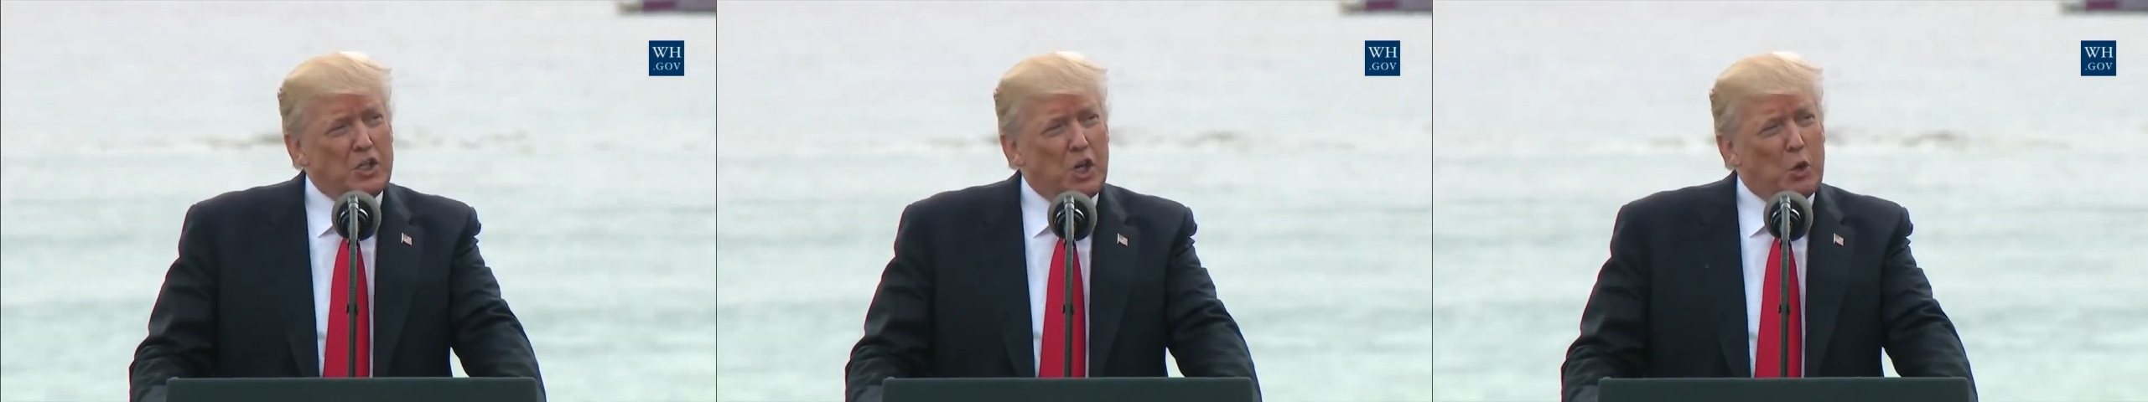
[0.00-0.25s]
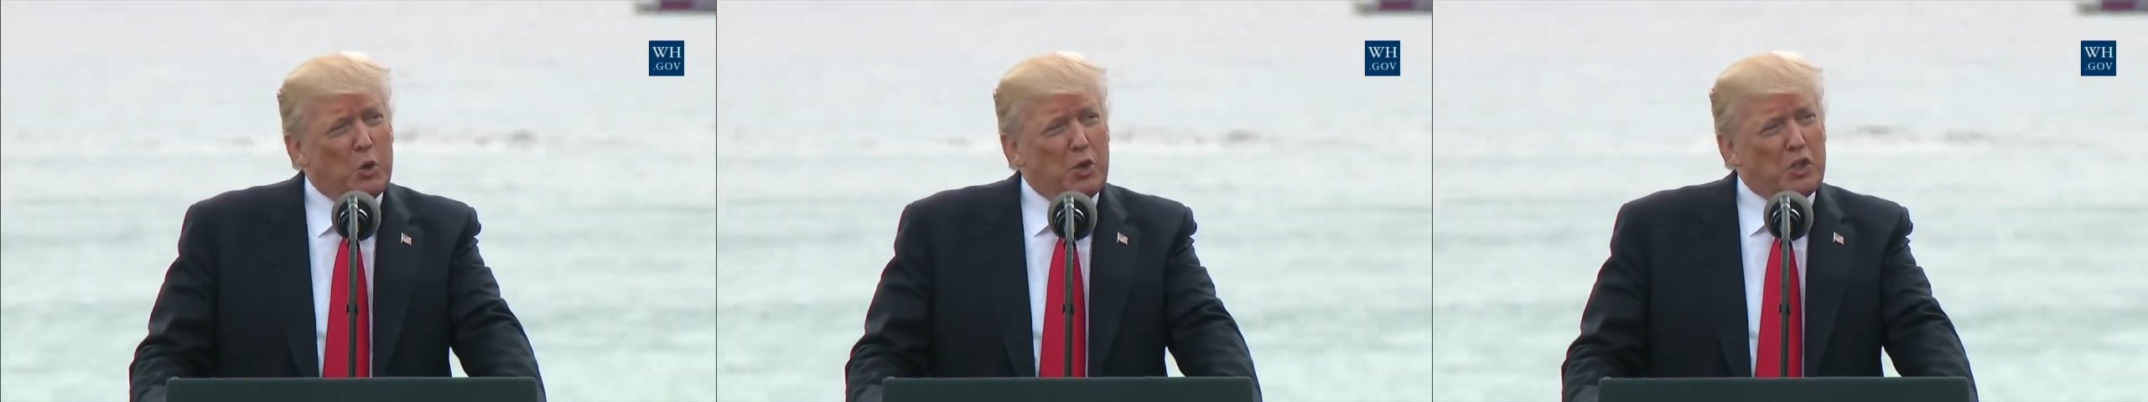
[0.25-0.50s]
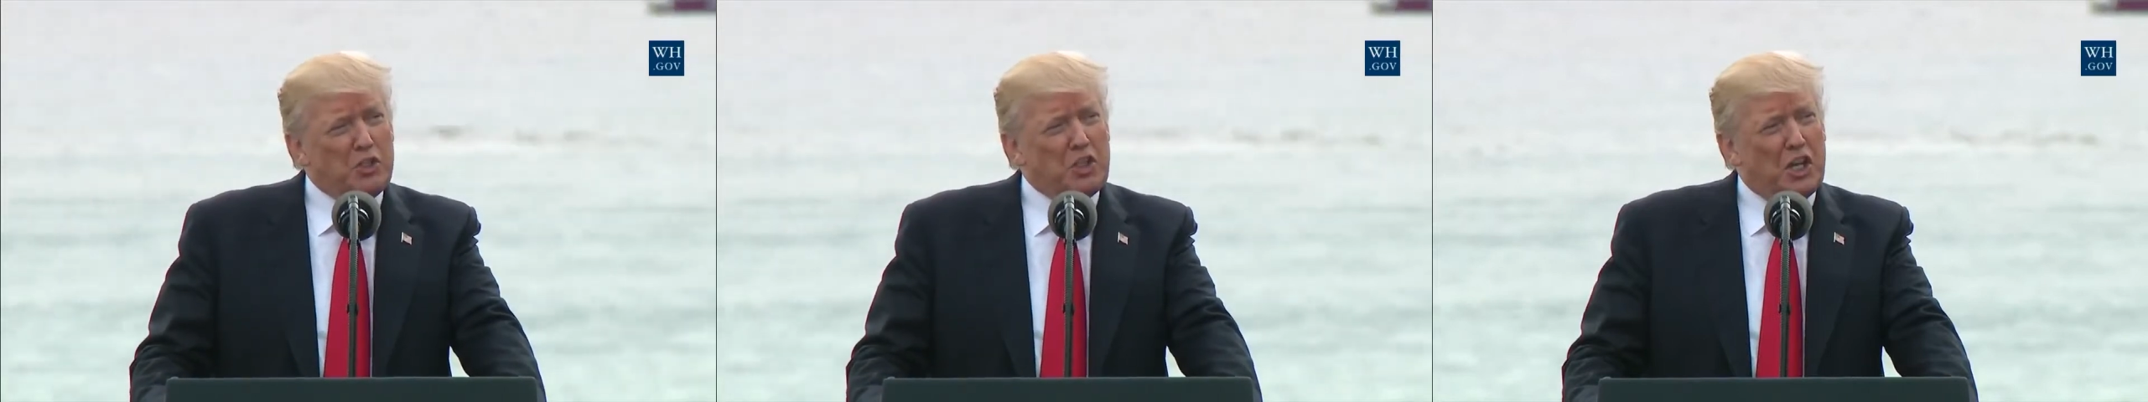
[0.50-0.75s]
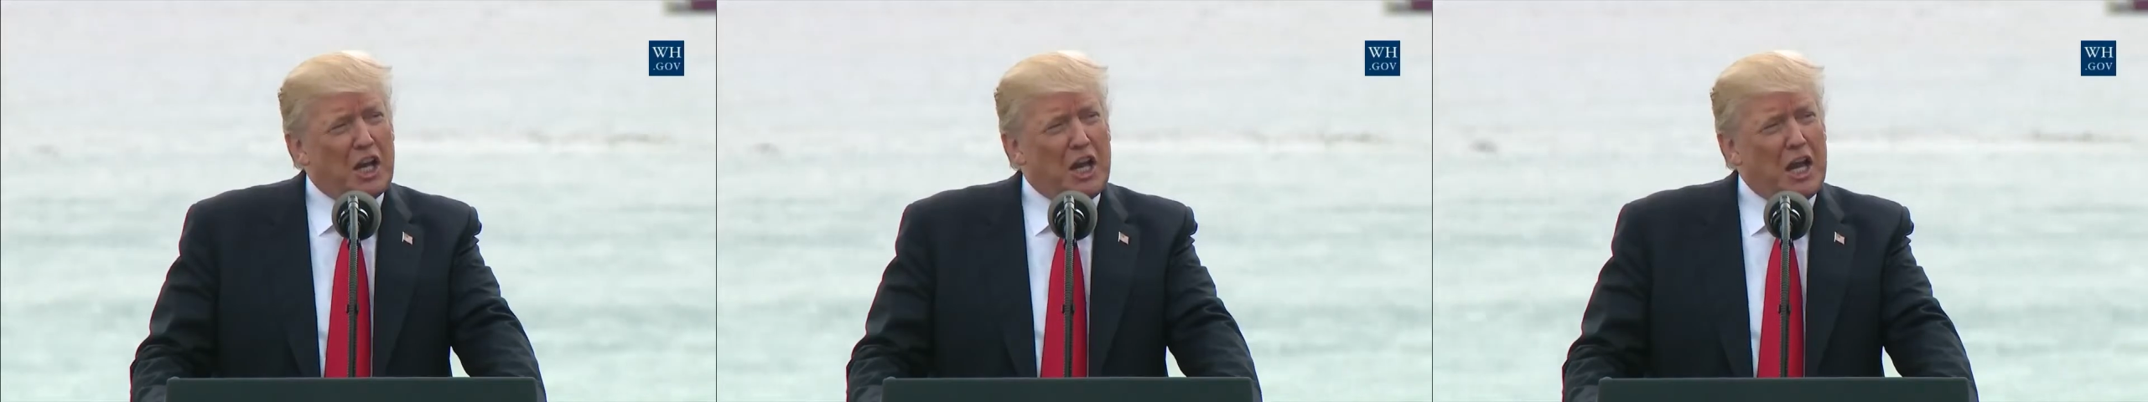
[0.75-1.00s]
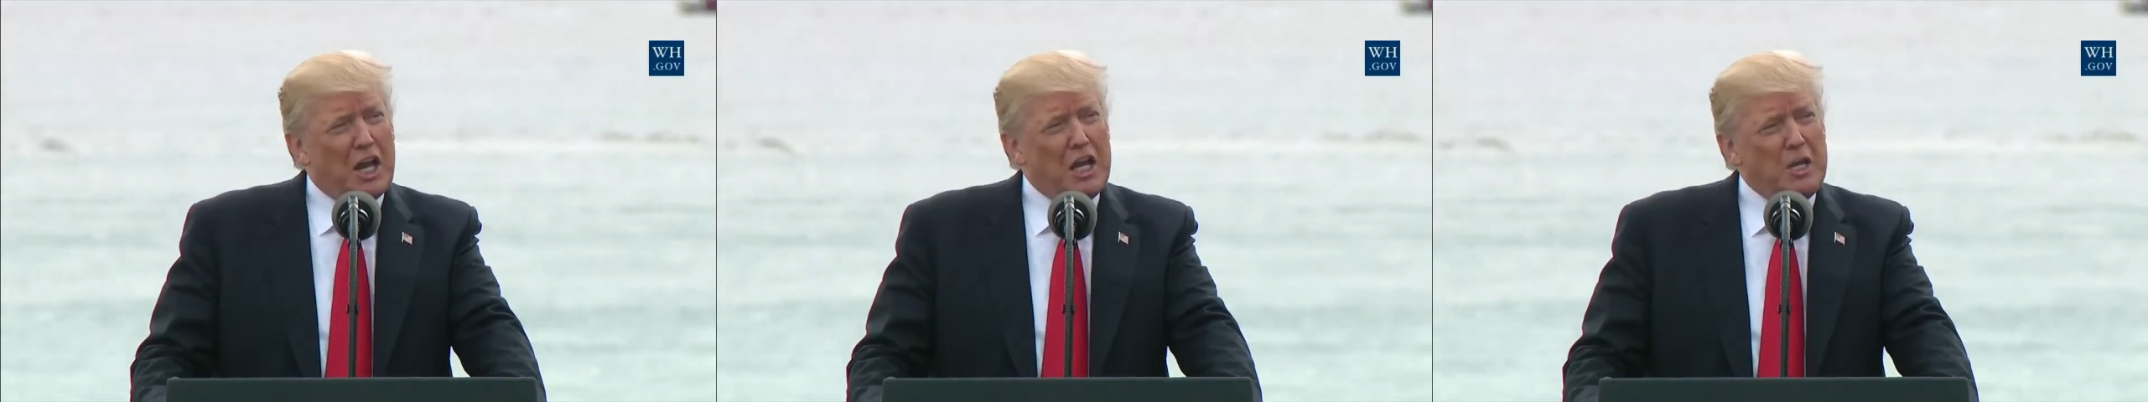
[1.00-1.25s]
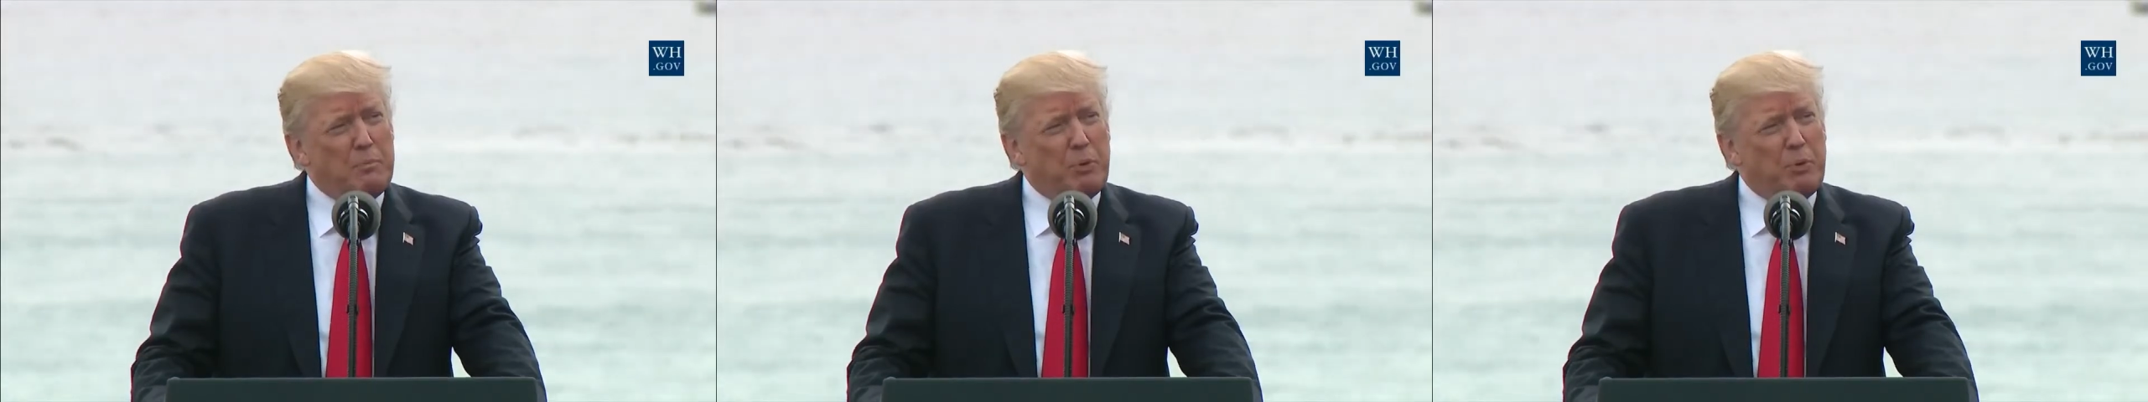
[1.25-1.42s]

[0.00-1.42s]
here with us today,